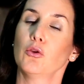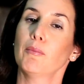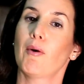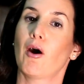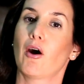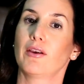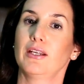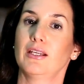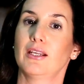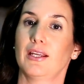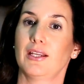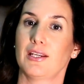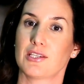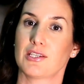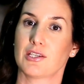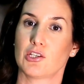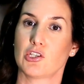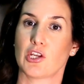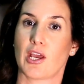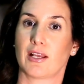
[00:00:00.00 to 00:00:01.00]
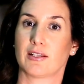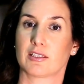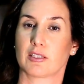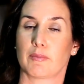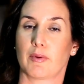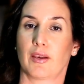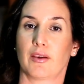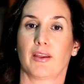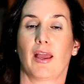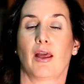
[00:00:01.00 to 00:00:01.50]
Good morning, ladies and
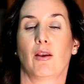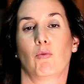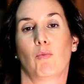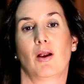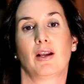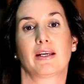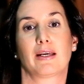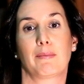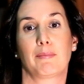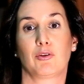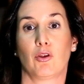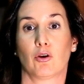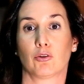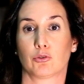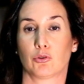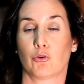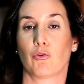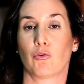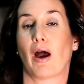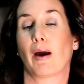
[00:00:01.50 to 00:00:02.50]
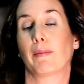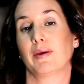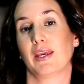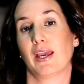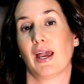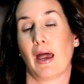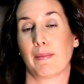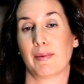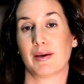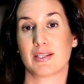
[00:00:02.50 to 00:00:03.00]
gentlemen, and welcome to Dr. Rami
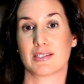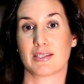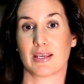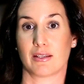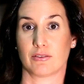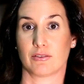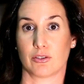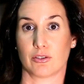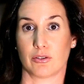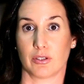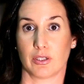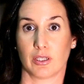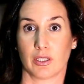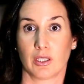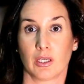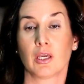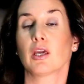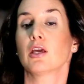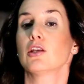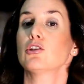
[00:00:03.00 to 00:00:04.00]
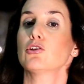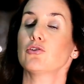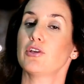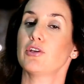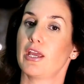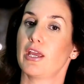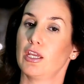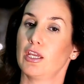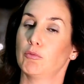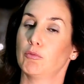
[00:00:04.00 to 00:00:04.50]
Hamad Center.
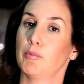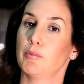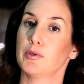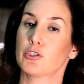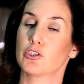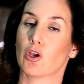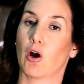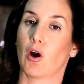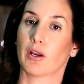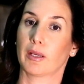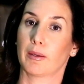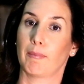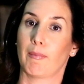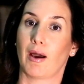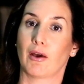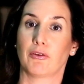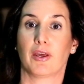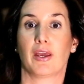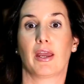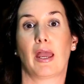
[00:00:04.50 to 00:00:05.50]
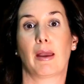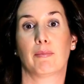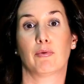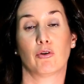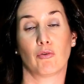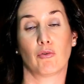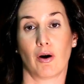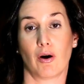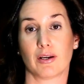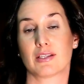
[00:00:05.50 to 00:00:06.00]
Today we will talk about
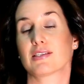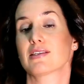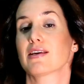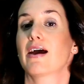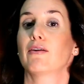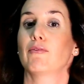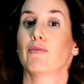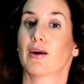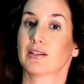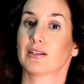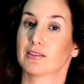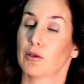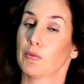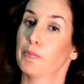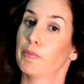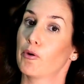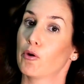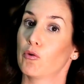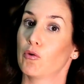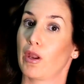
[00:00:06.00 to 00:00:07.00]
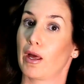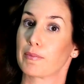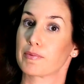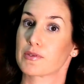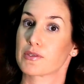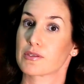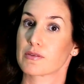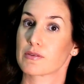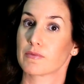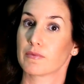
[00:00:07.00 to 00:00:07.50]
hemorrhoids and rectal
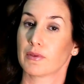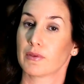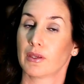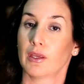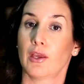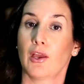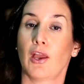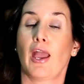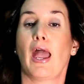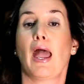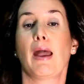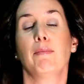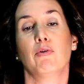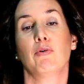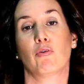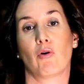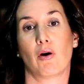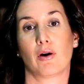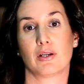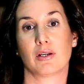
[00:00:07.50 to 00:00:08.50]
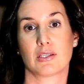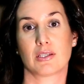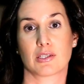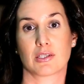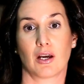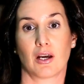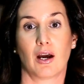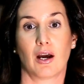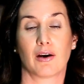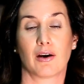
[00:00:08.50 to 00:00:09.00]
prolapse.
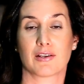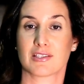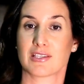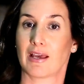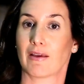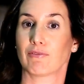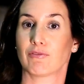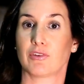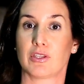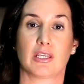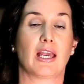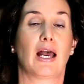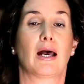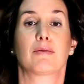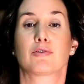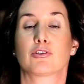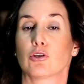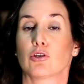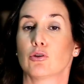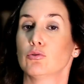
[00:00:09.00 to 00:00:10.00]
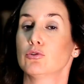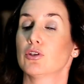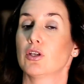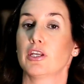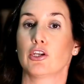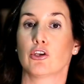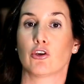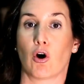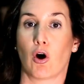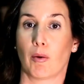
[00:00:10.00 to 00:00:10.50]
Hemorrhoids are something
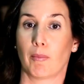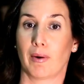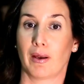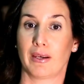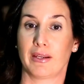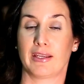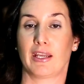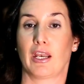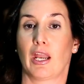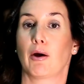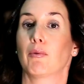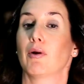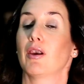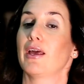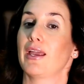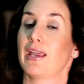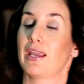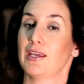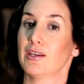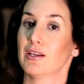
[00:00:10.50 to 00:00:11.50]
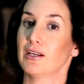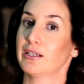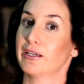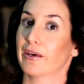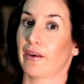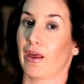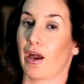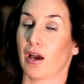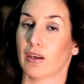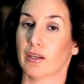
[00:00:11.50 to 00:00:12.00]
absolutely normal in our anal
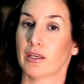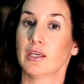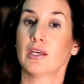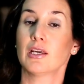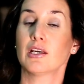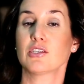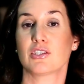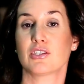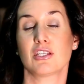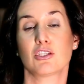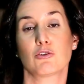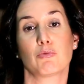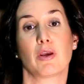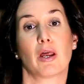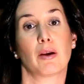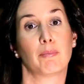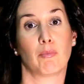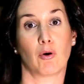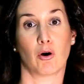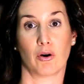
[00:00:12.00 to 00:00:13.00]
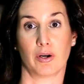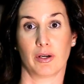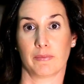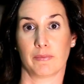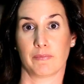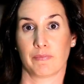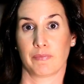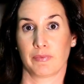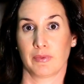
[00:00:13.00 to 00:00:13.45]
canal since we are born.